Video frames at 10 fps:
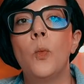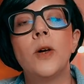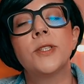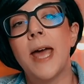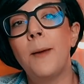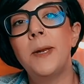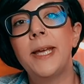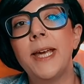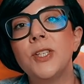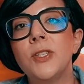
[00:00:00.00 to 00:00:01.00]
Whilst
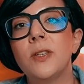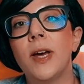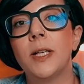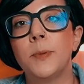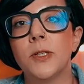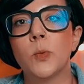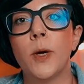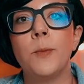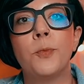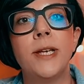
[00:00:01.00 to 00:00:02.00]
application developers
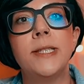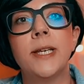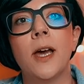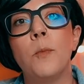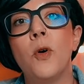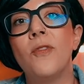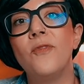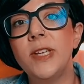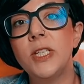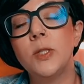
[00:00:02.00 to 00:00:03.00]
were embracing a more
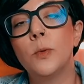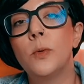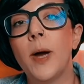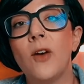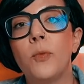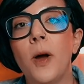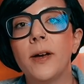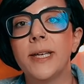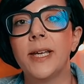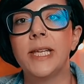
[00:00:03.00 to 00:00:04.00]
visual way of
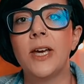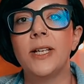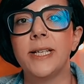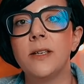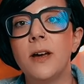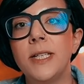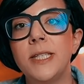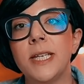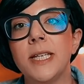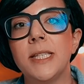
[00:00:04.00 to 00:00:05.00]
working in the early
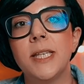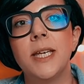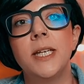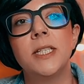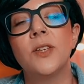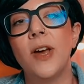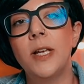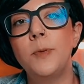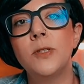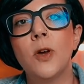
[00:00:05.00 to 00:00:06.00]
90s,
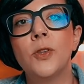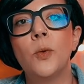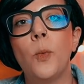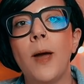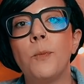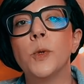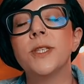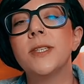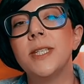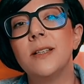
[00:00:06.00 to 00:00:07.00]
developers on the web were
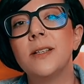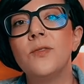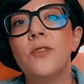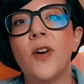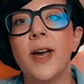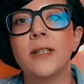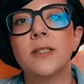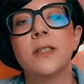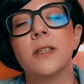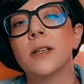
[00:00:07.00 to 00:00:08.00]
still confined
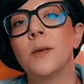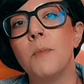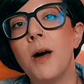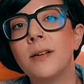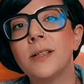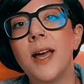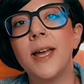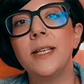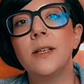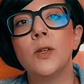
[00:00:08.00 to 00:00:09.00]
to the command
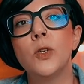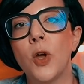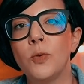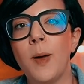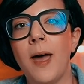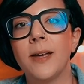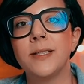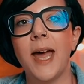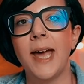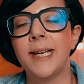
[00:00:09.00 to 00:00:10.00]
line,
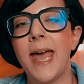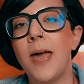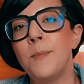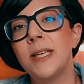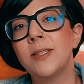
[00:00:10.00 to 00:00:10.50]
Notepad, and MS